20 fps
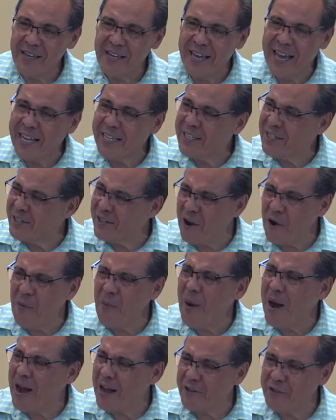He had so
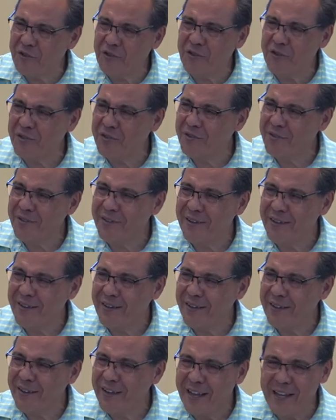much,
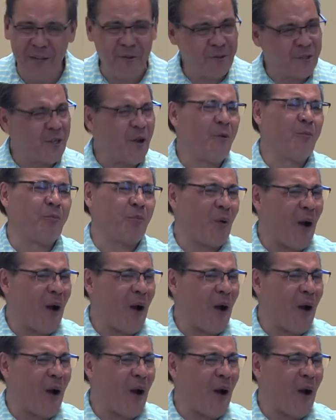and he was so